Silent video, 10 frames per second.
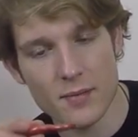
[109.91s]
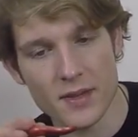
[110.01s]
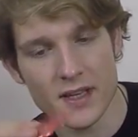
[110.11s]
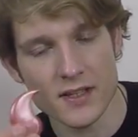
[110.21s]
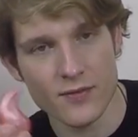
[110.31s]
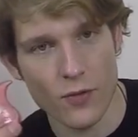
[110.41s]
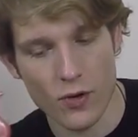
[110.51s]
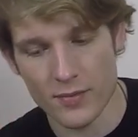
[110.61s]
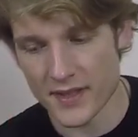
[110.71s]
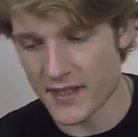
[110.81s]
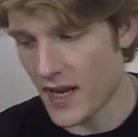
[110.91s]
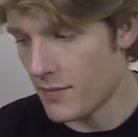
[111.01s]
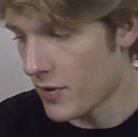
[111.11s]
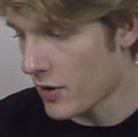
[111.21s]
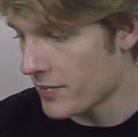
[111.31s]
but these form the
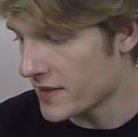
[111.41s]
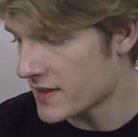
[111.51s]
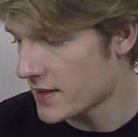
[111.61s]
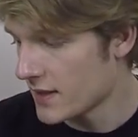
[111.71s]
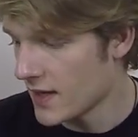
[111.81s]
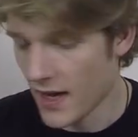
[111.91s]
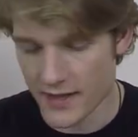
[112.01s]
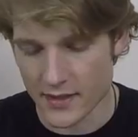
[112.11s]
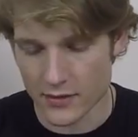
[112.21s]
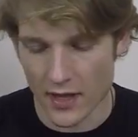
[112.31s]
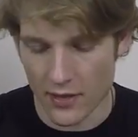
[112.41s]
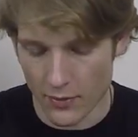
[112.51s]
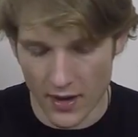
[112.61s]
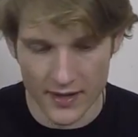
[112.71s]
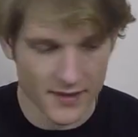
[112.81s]
same purpose as those other
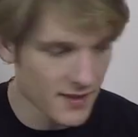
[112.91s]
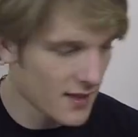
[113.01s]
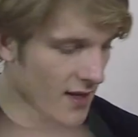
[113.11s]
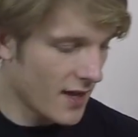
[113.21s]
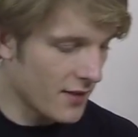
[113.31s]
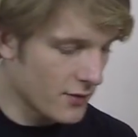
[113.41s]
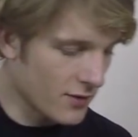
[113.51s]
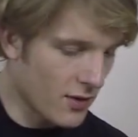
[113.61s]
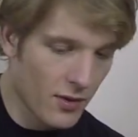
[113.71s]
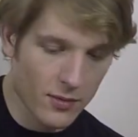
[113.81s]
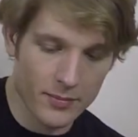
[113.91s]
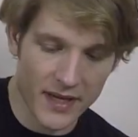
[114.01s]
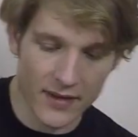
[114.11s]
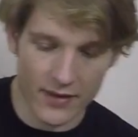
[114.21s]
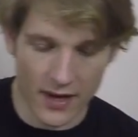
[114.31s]
ones, and those will be
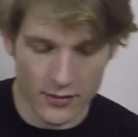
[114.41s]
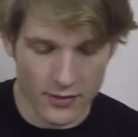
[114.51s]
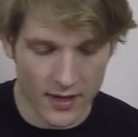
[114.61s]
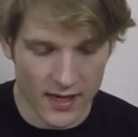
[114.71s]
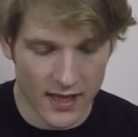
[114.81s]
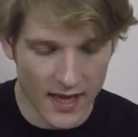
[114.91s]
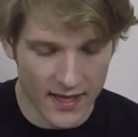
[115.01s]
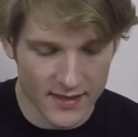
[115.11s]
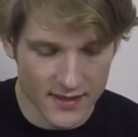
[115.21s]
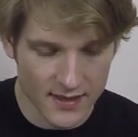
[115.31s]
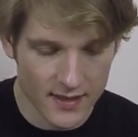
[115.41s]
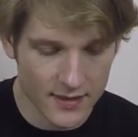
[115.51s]
given out to our clans